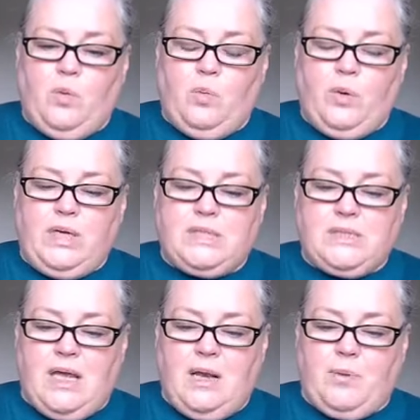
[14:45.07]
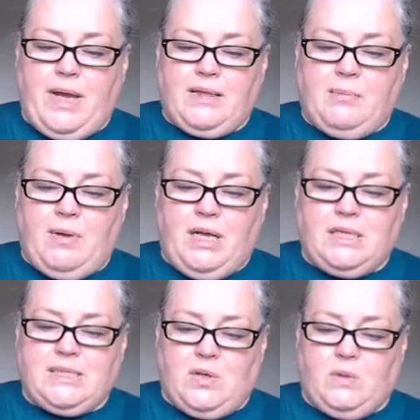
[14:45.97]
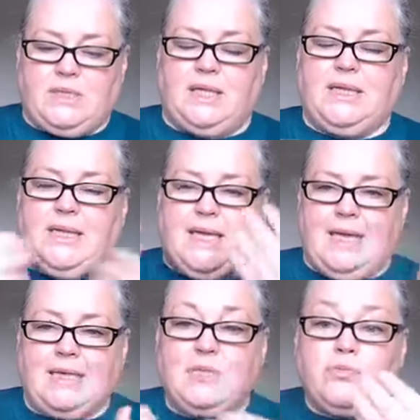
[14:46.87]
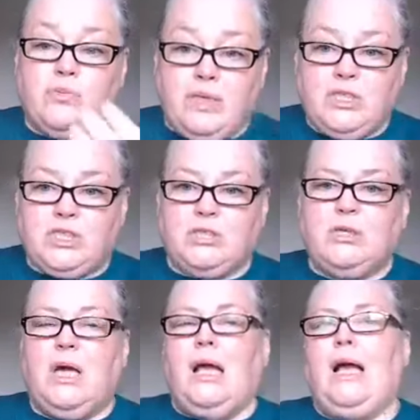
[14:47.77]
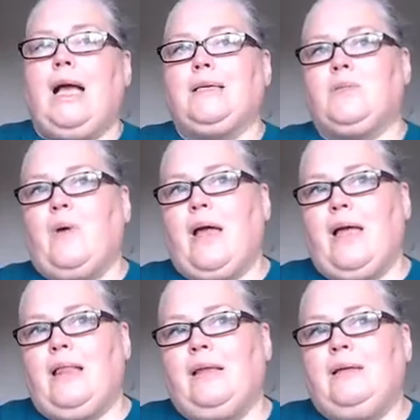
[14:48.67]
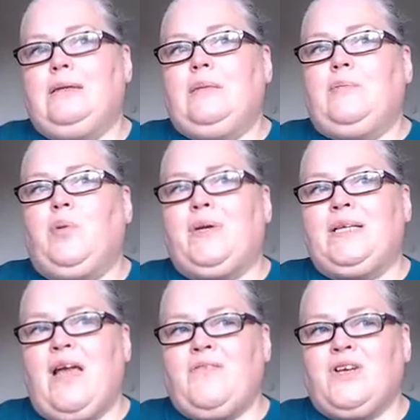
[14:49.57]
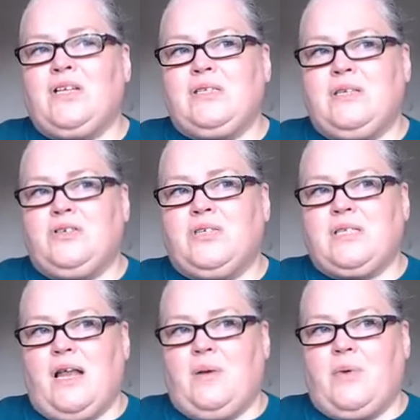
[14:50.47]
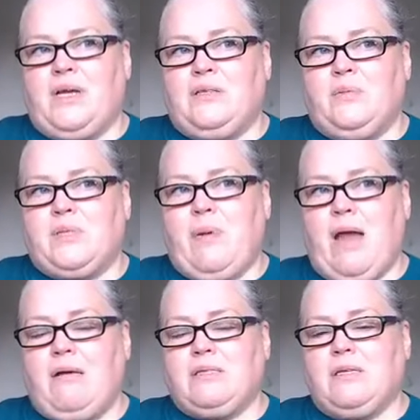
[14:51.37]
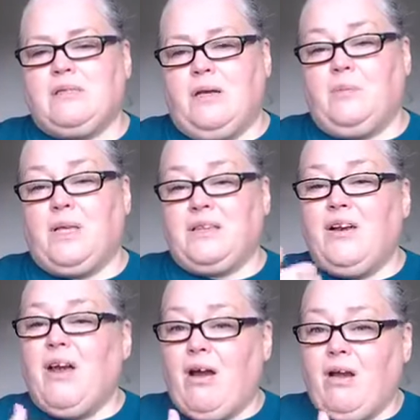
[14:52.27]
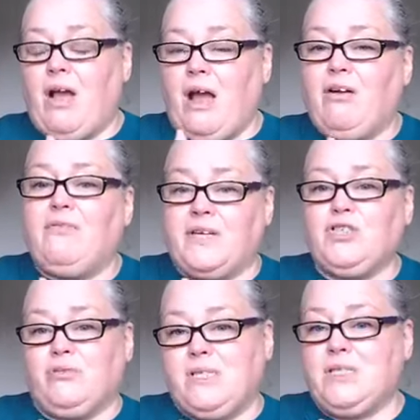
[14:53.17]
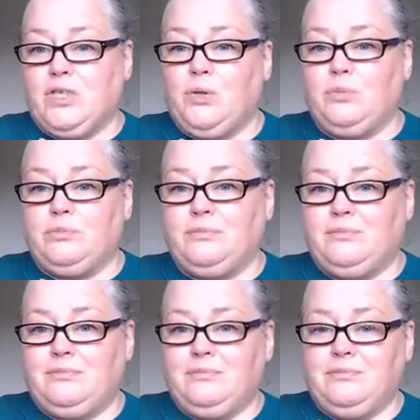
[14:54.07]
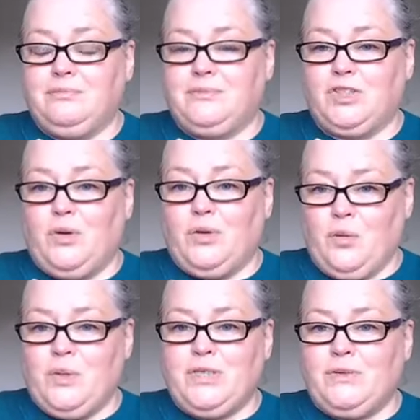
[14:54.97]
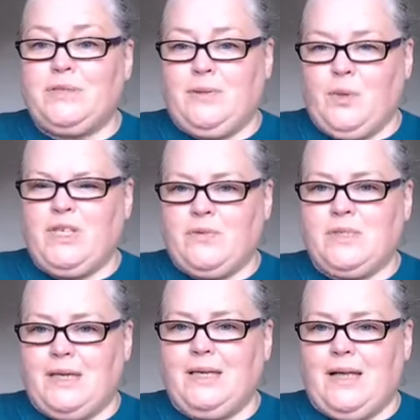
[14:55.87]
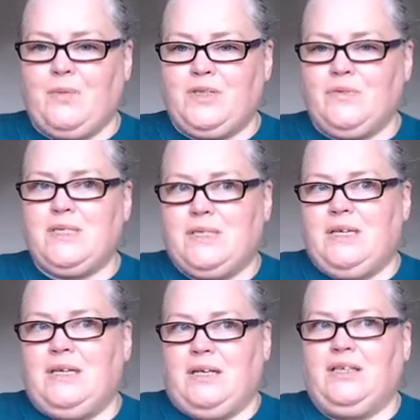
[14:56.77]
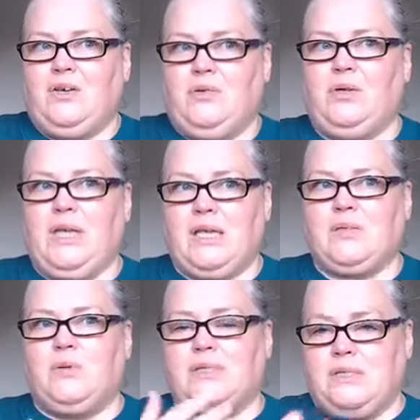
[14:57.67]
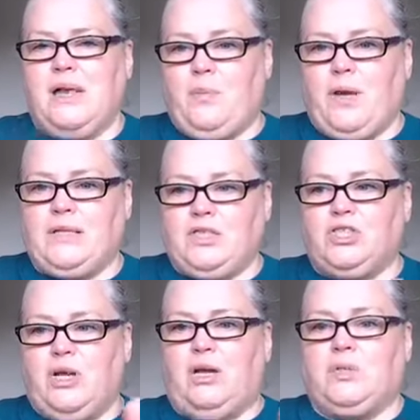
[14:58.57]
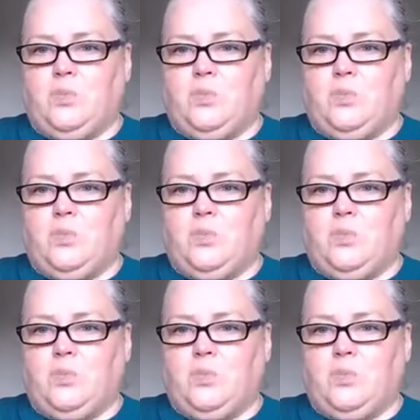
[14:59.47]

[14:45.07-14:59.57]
We celebrate the milestones that the kids reach as well. but we never consider celebrating them as parents and saying that there are our victories too. So, we don't see that. We don't see that, yes, we'll celebrate the child